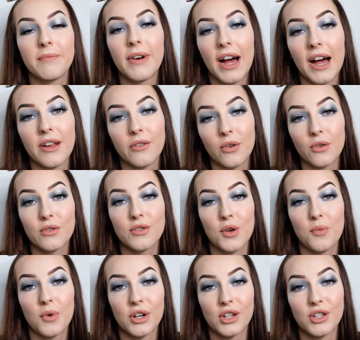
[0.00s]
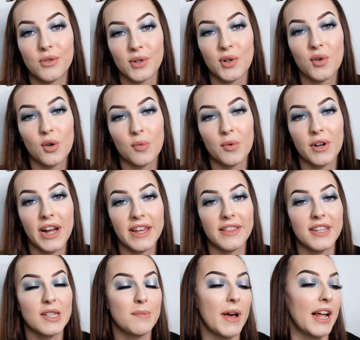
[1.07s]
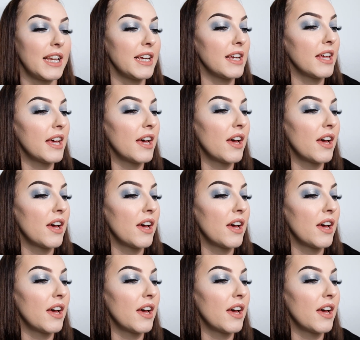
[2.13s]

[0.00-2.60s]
but I also wanted to incorporate this palette.